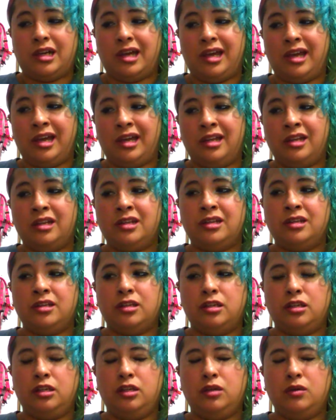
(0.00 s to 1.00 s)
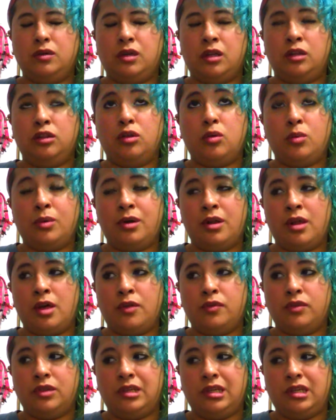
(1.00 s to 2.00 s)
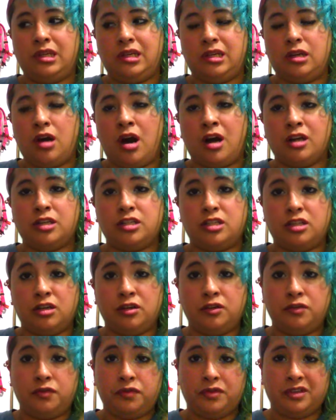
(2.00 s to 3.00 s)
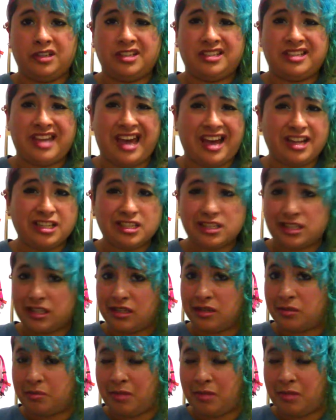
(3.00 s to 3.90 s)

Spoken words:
and you can lower down the cost of a test,